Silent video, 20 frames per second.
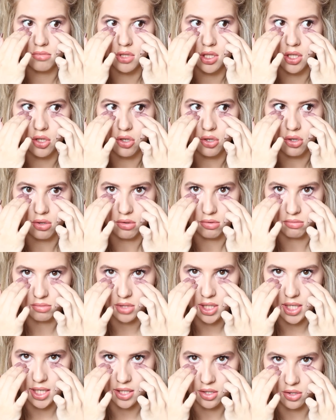your
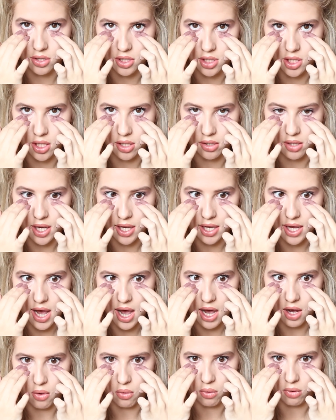tear ducts are like
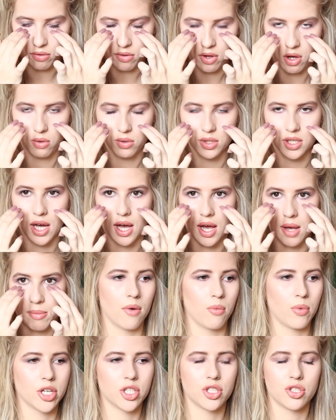out the whole time,
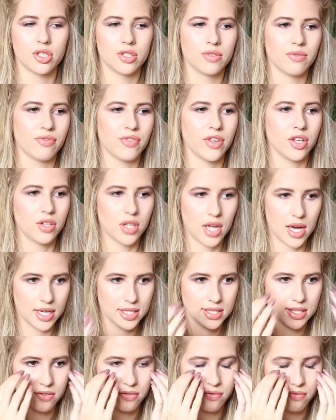which doesn't feel
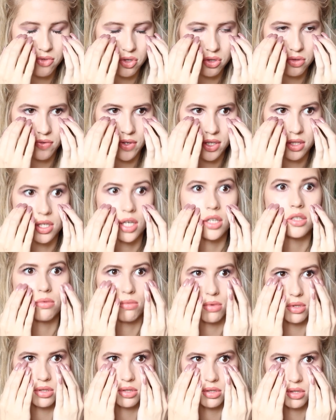nice. It just feels like
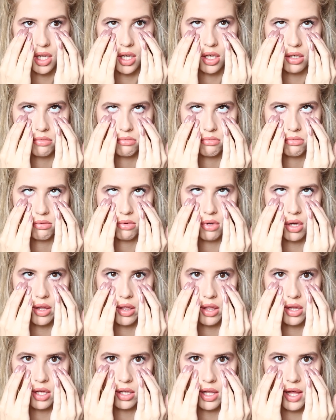someone's like
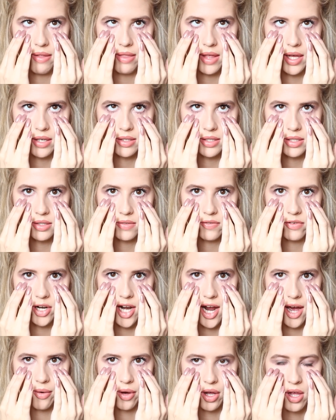you're like this for
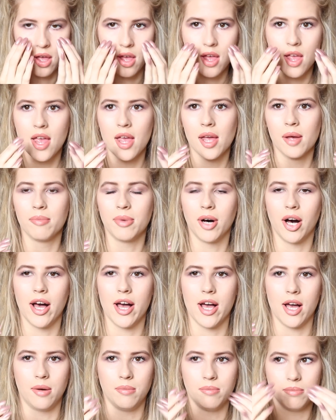an hour. But
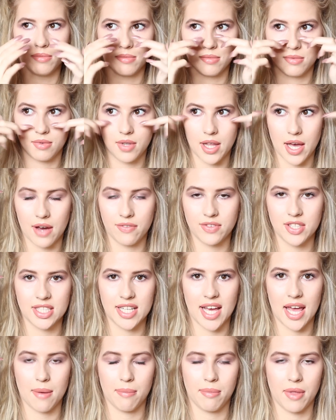they have to
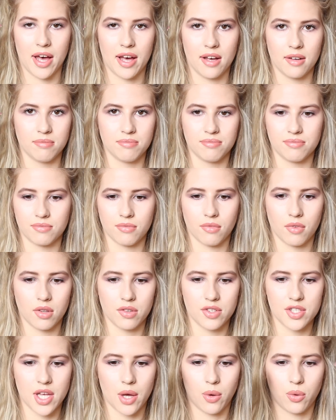tape that
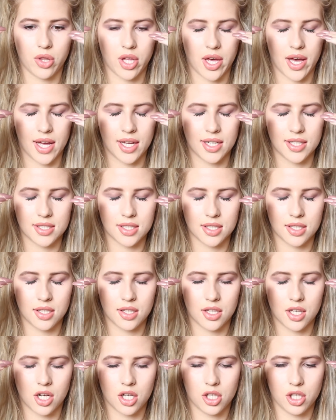so that
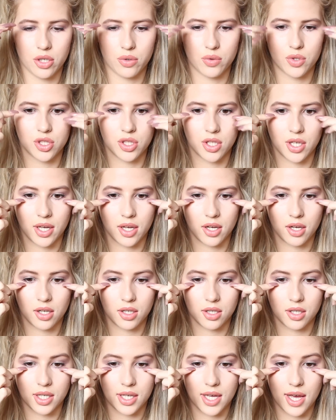the glue doesn't
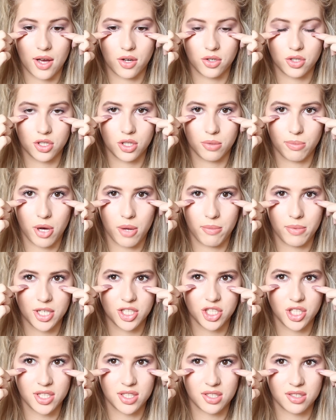get onto your bottom
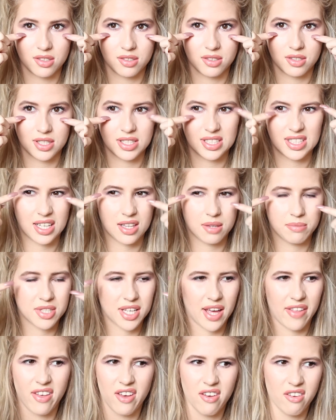lashes and stick them
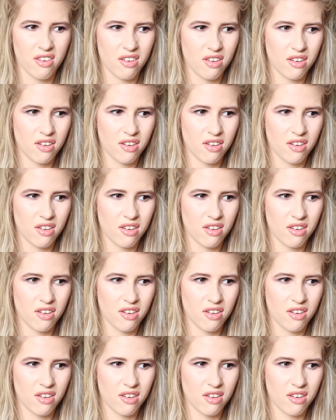together,